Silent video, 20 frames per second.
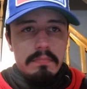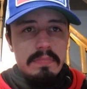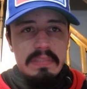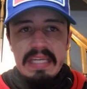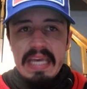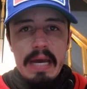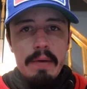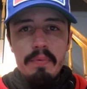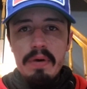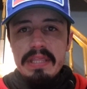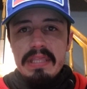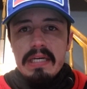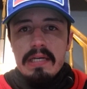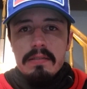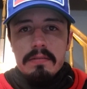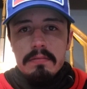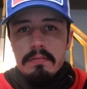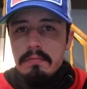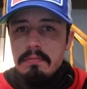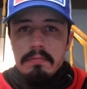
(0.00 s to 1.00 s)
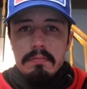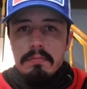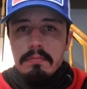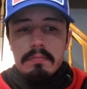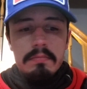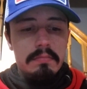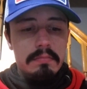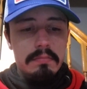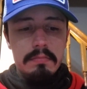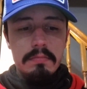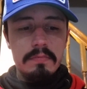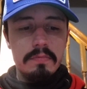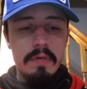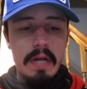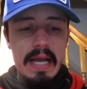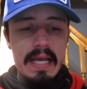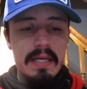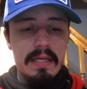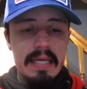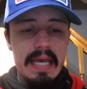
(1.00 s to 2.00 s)
Get with it.
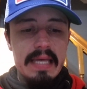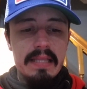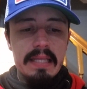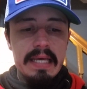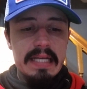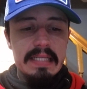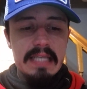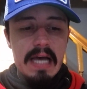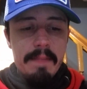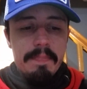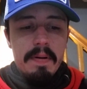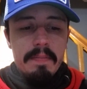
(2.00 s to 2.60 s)
Right? Get linked up.